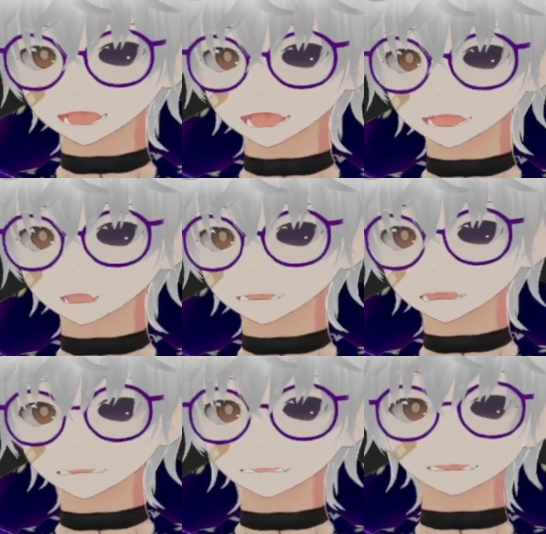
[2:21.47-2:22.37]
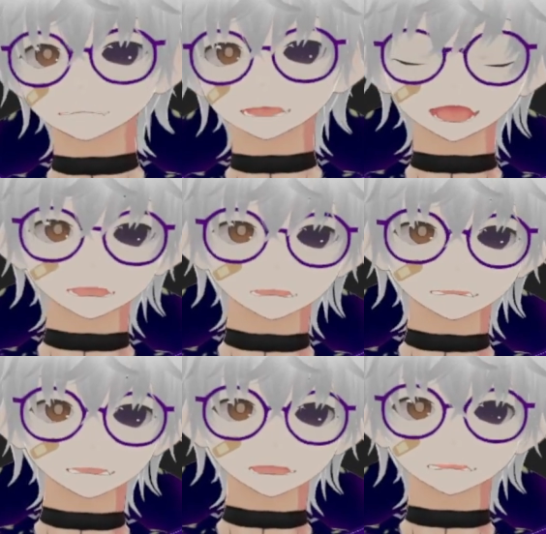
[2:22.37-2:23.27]
Even though his name is Starved, he
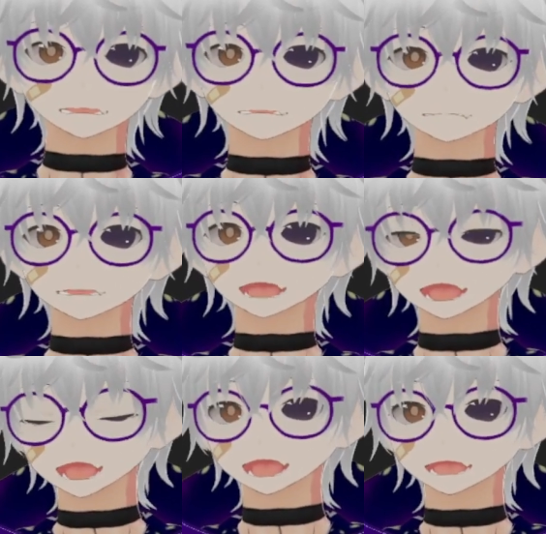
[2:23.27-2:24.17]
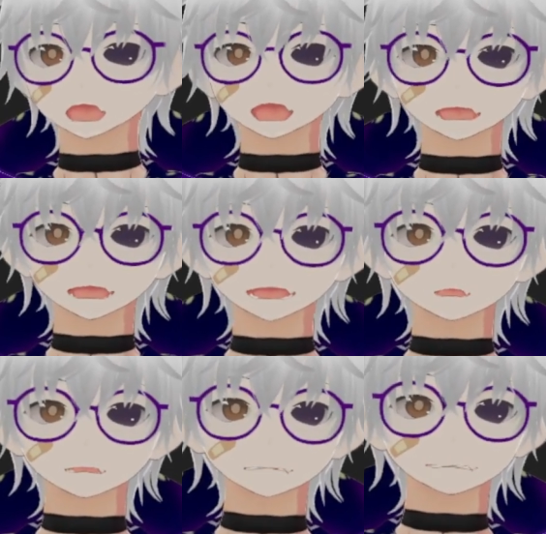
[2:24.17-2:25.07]
doesn't sound. I don't think he would
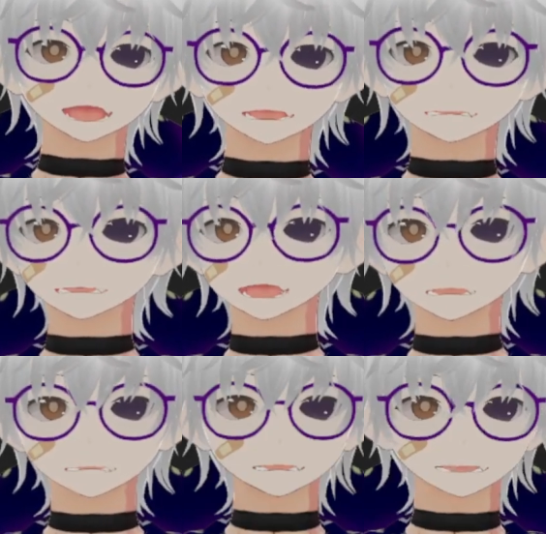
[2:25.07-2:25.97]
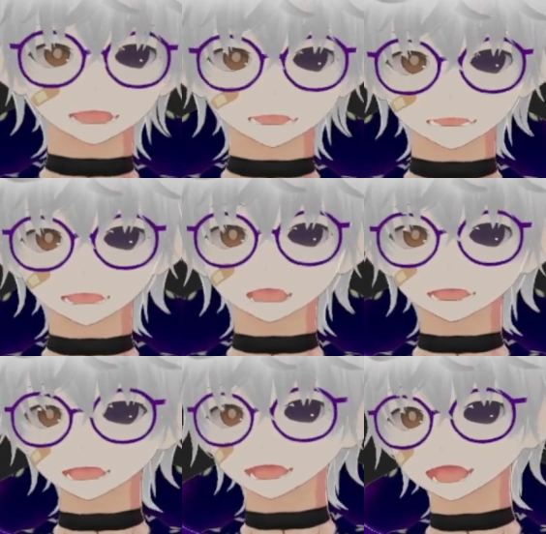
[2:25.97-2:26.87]
sound starved because he's Eggman. He's a big
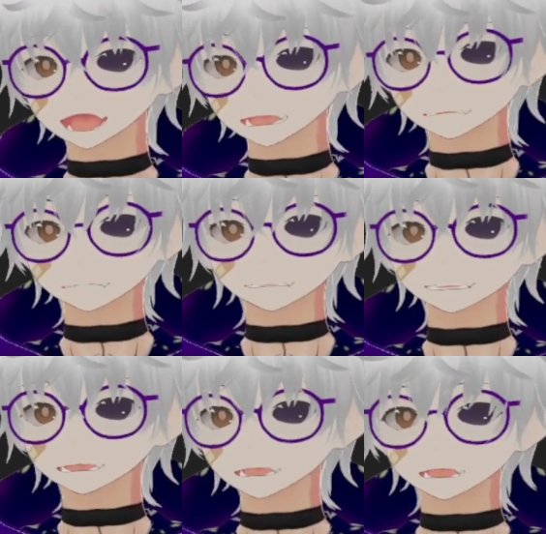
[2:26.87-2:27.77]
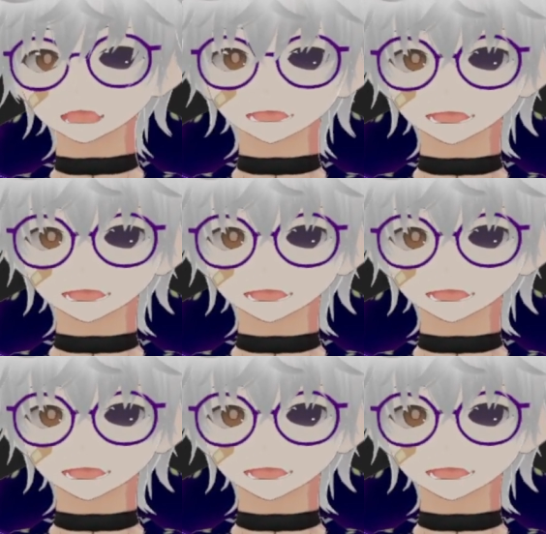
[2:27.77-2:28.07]
guy. He's fat. He's big.